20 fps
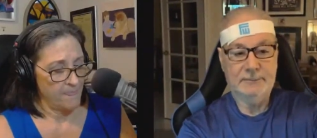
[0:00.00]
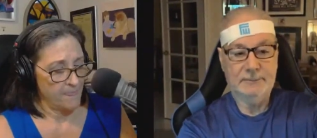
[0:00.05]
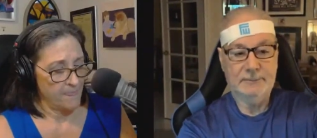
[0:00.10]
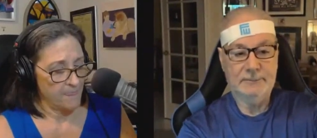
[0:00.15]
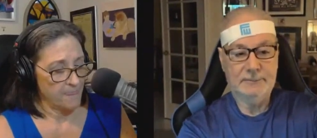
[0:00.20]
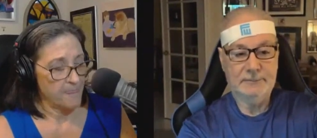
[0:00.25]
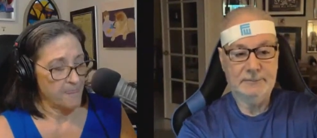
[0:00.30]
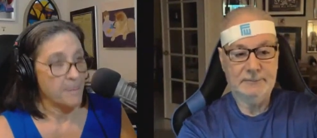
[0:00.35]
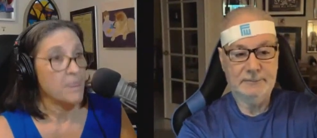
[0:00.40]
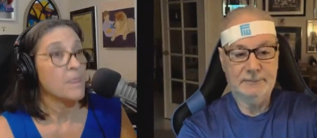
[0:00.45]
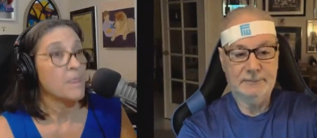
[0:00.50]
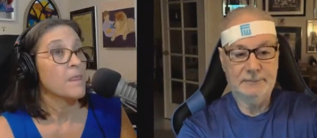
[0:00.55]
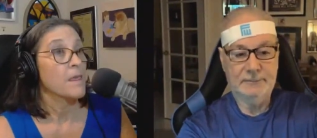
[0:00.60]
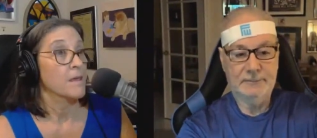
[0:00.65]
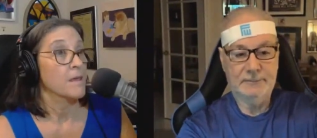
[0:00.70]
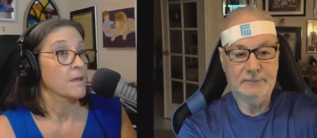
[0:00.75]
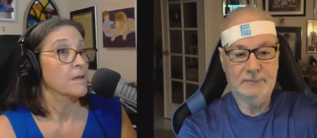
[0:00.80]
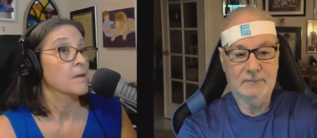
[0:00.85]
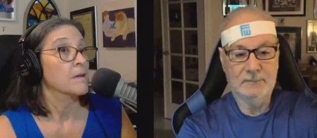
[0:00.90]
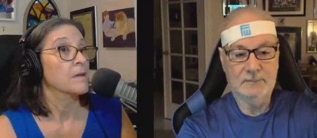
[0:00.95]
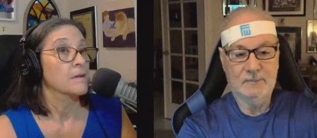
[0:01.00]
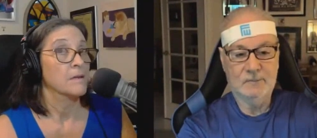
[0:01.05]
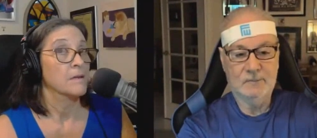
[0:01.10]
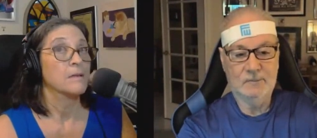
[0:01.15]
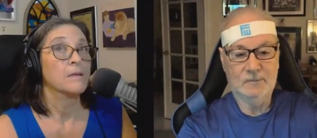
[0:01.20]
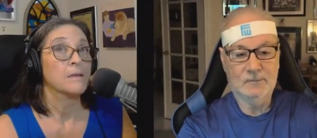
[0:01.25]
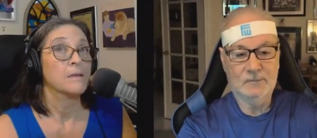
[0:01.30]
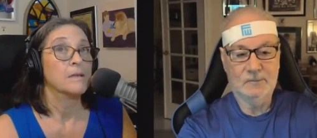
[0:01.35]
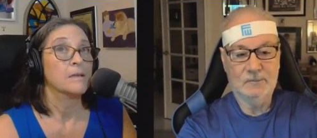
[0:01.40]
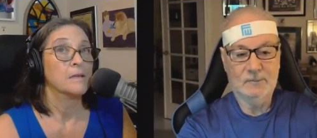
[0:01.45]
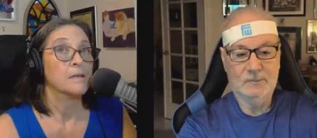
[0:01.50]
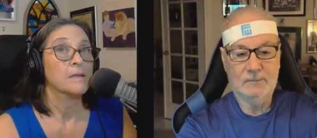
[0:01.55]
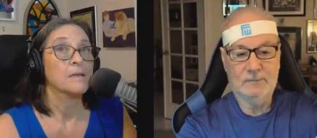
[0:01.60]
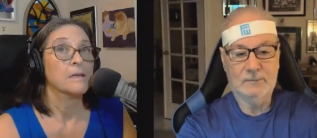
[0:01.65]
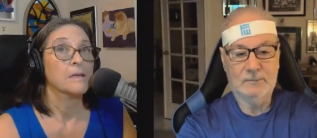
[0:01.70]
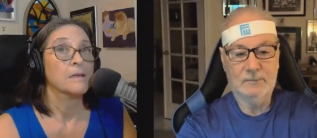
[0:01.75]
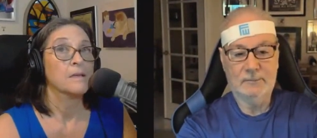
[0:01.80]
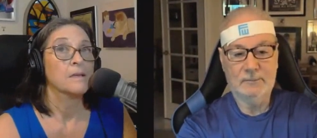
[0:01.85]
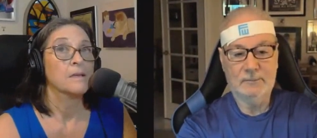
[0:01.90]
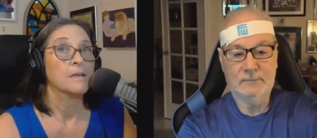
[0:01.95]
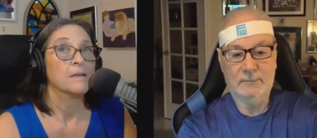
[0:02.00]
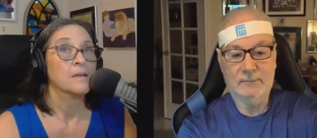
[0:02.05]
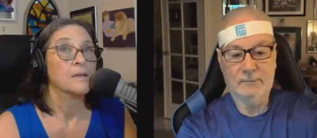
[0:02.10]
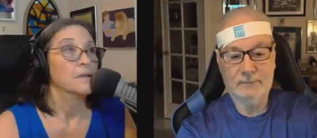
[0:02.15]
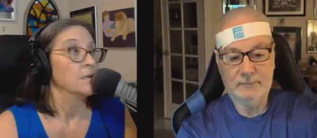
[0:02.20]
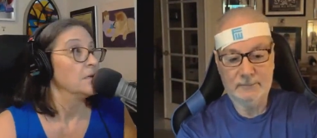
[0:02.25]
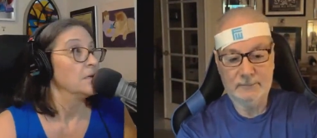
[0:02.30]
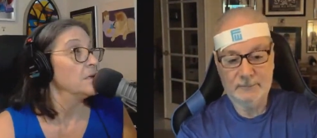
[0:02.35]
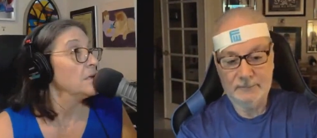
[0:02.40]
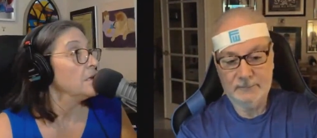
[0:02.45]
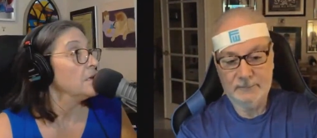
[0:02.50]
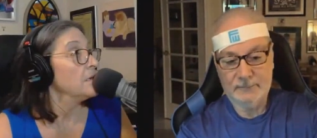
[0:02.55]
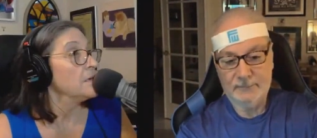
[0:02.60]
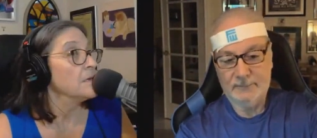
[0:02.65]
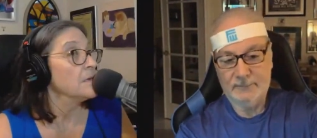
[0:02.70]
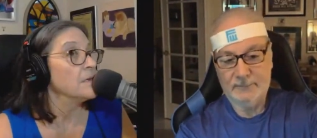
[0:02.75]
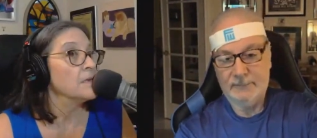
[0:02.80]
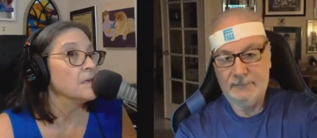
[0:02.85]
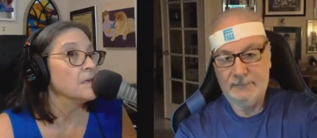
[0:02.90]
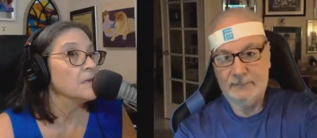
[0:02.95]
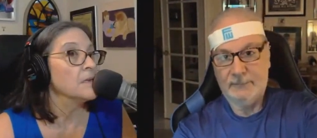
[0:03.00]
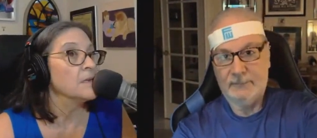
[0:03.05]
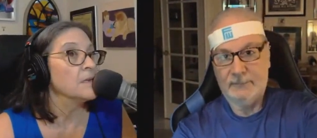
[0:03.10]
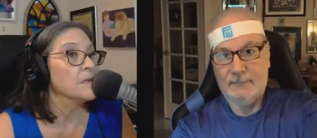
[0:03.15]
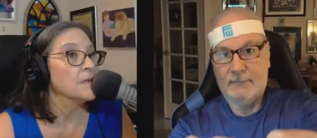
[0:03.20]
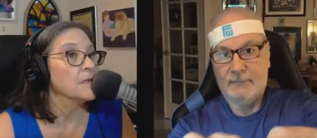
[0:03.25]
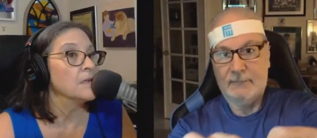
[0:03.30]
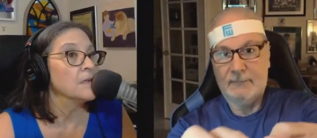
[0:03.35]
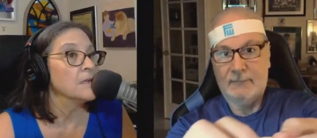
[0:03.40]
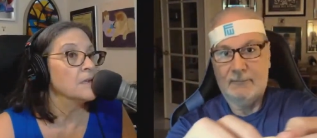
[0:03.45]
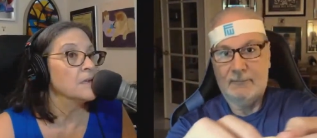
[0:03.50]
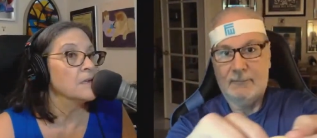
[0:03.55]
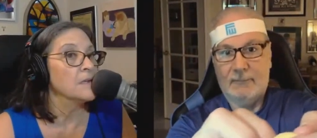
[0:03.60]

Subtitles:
[no speech]